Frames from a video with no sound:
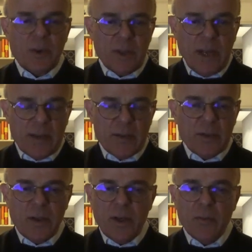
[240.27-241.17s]
that.
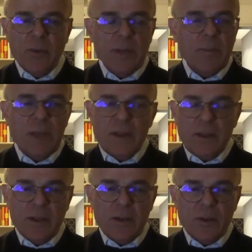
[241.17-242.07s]
We
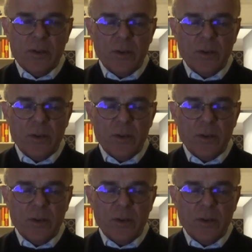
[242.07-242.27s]
immediately close